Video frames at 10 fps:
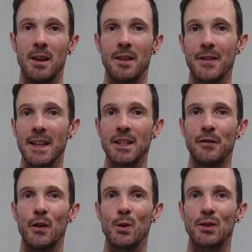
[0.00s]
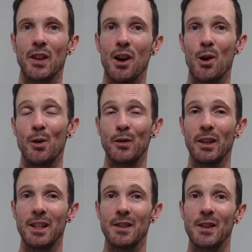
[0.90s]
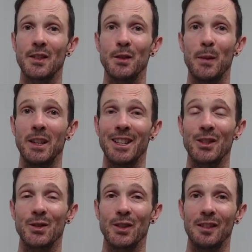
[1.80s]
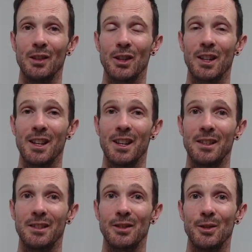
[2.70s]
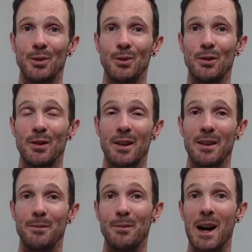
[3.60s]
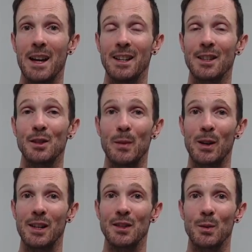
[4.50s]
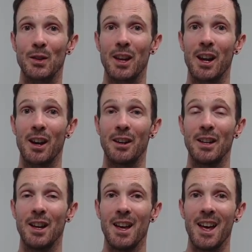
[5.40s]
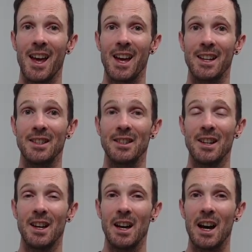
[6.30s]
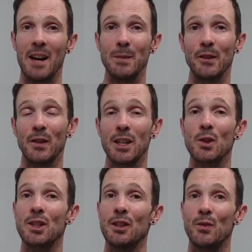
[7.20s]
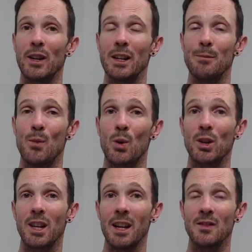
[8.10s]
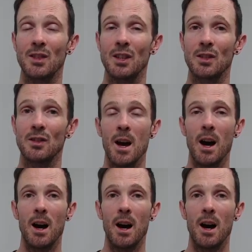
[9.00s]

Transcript: That's it, folks. Hopefully this has been an interesting look into my experience with Cairn, and I'm definitely interested in running more Cairn sessions.